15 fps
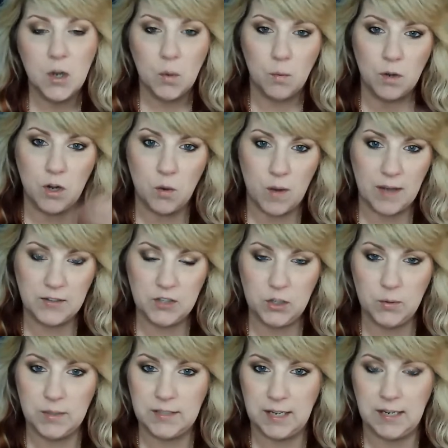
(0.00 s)
We'll go on
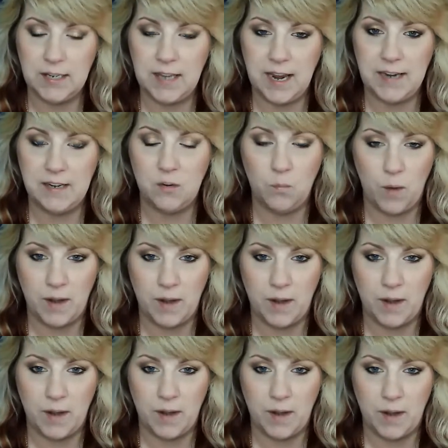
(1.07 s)
to a dedicated
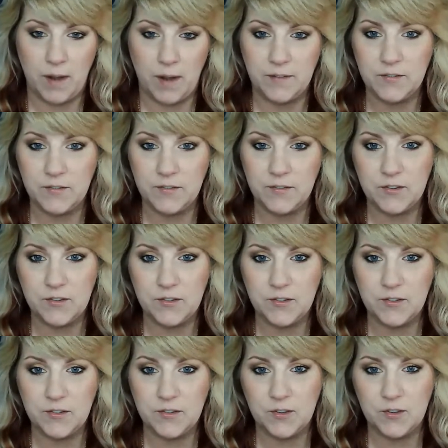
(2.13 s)
Wednesday
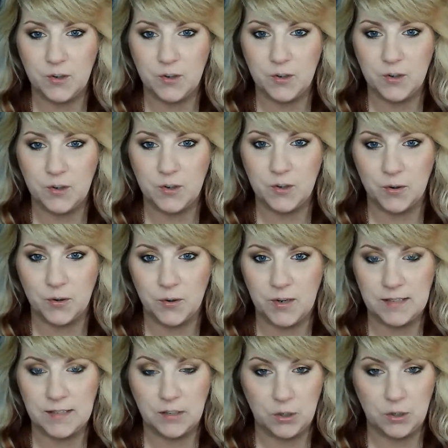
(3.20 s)
Stories
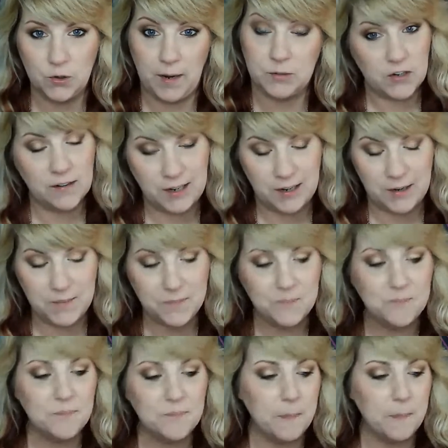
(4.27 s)
YouTube page, which I've already.
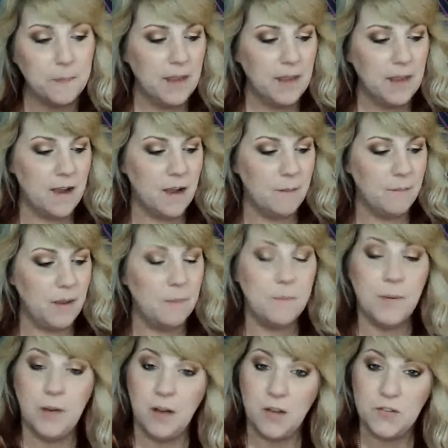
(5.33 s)
But
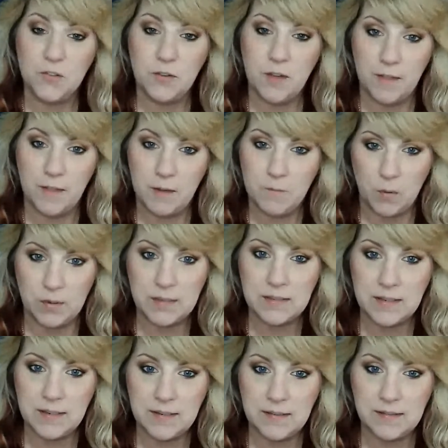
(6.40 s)
also the other bonus
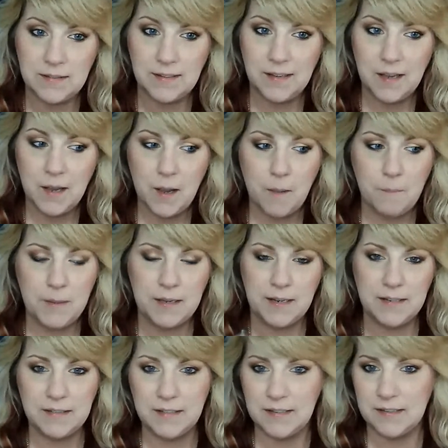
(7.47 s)
is because
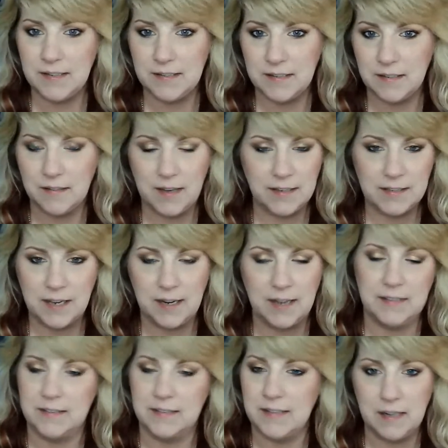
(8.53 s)
this isn't like TEDx,
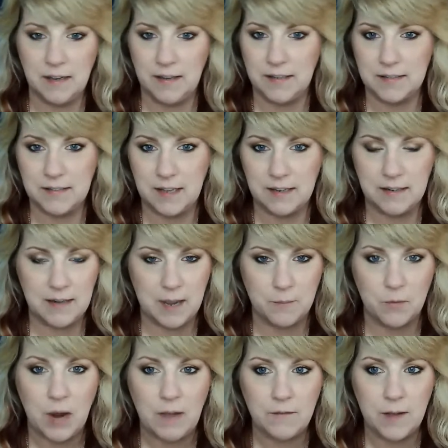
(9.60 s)
it's not a
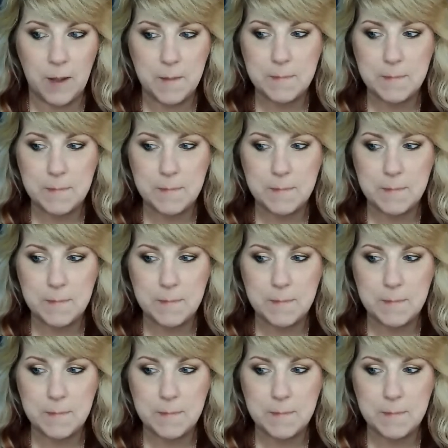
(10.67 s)
nonprofit.